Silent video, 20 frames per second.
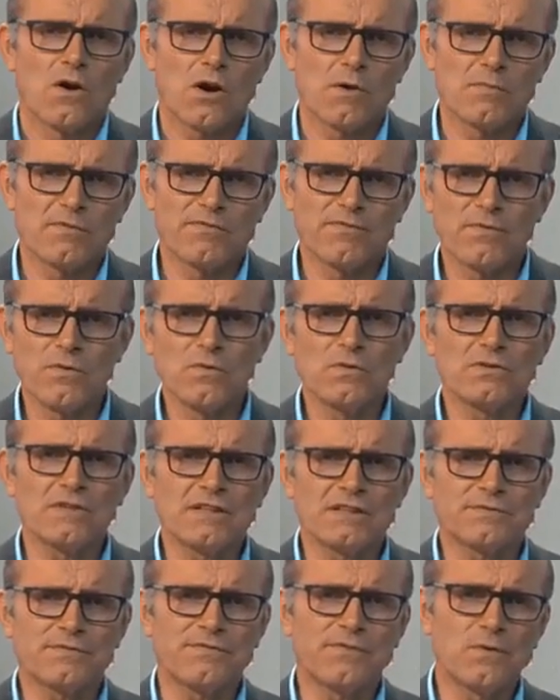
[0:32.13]
Urban food
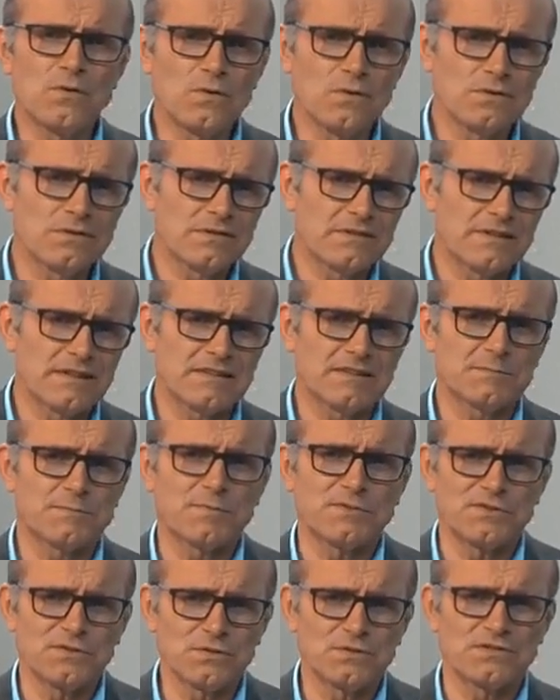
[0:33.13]
is food that is
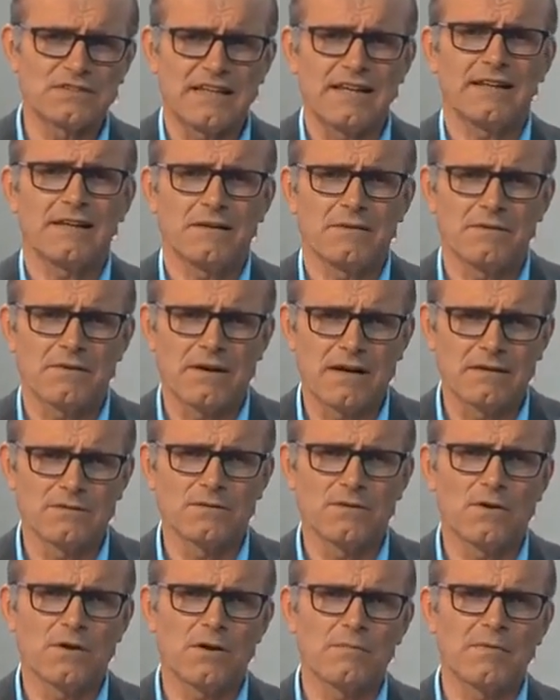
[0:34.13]
produced in and
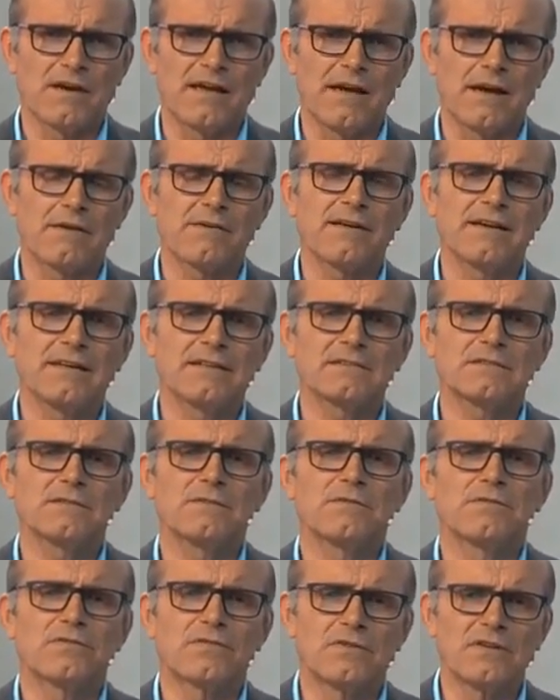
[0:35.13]
around urban areas
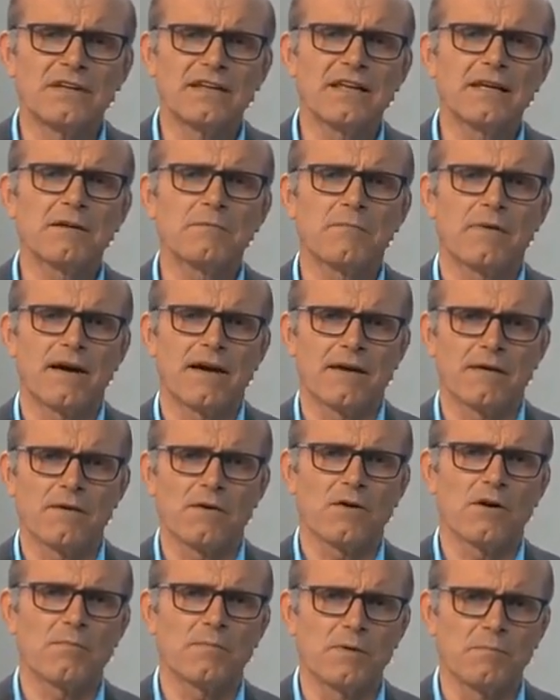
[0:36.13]
for nearby
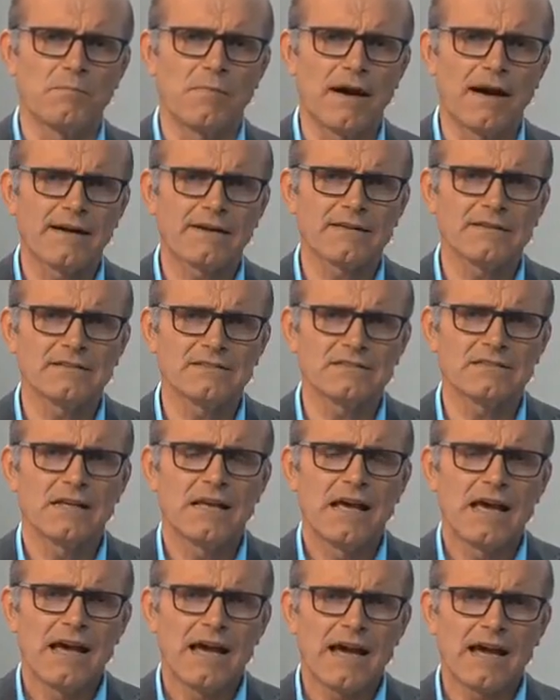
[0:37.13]
urban markets
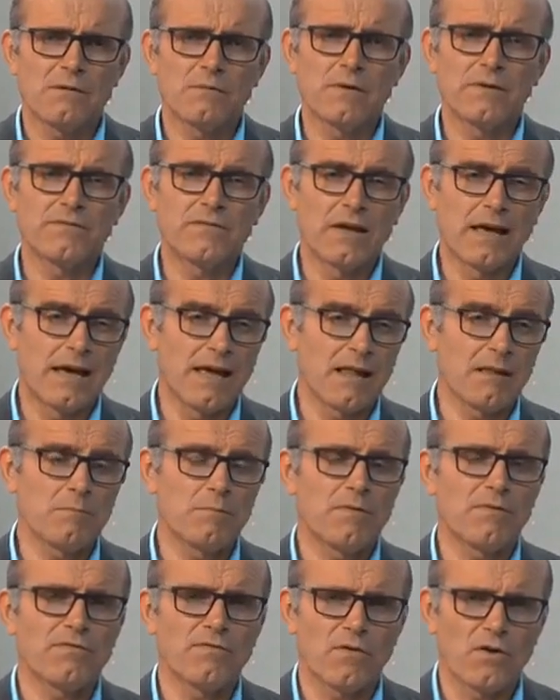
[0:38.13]
and with the
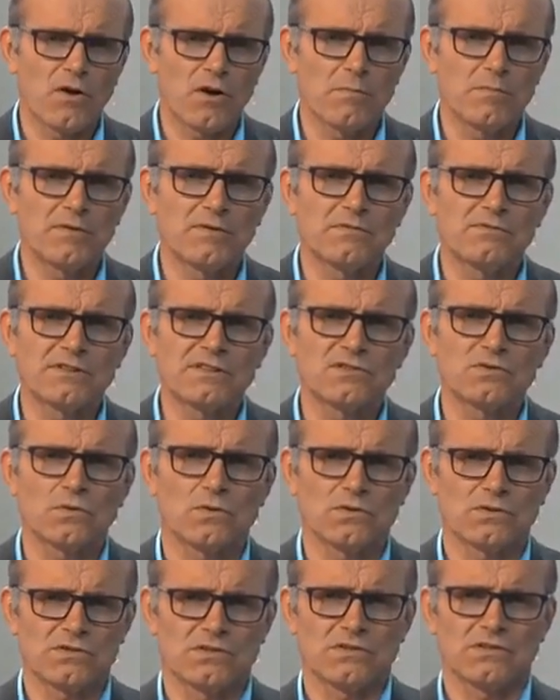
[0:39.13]
help of urban
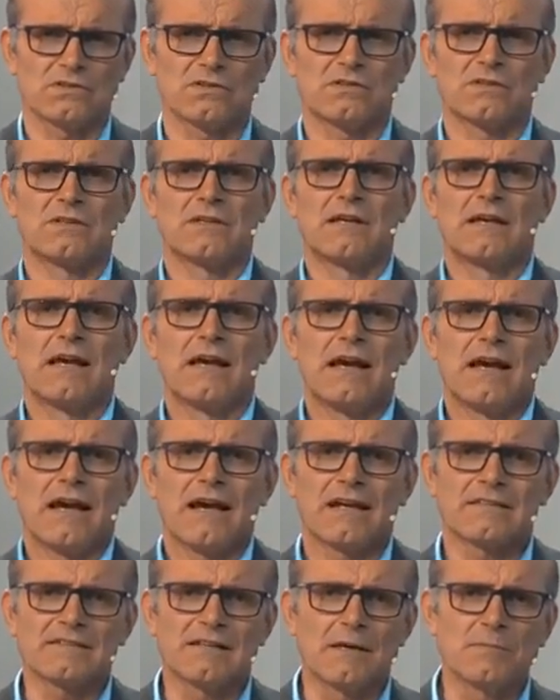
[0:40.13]
resources.
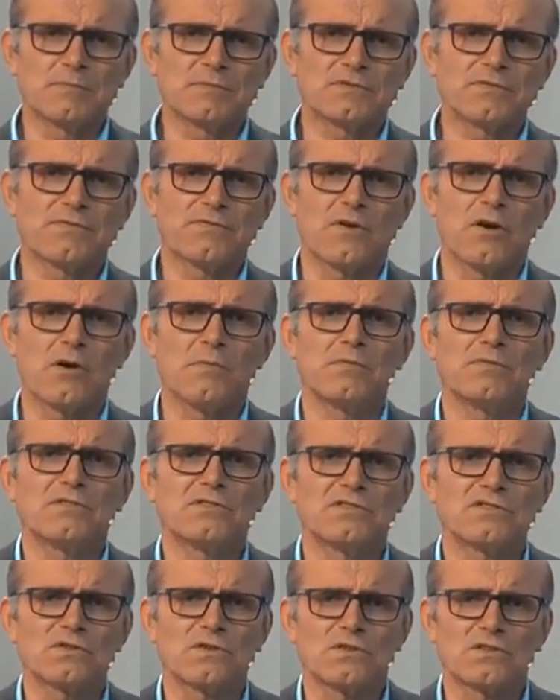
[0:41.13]
Examples of urban
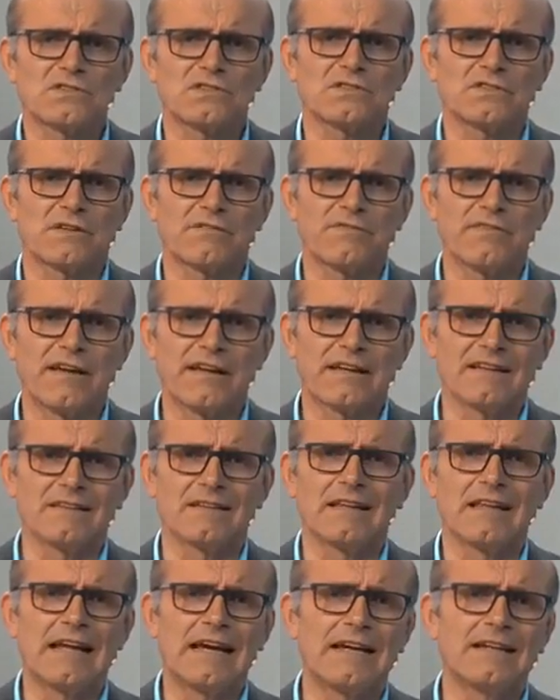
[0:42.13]
resources are
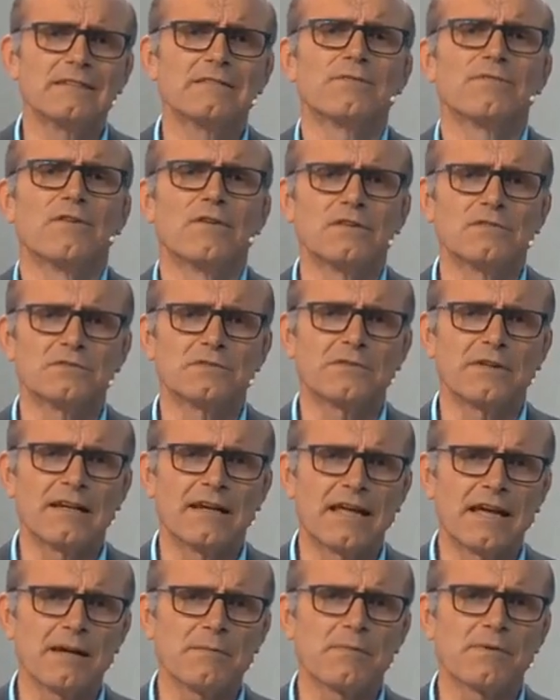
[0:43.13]
vacant land, voluntary
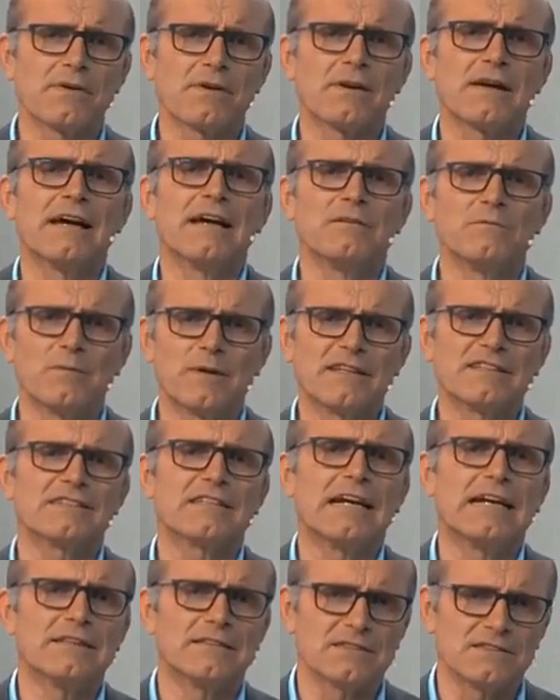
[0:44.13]
labor, and
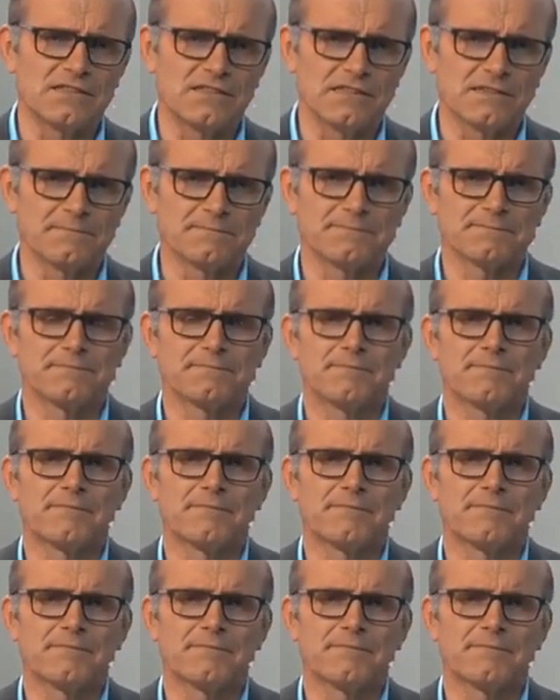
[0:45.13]
waste energy.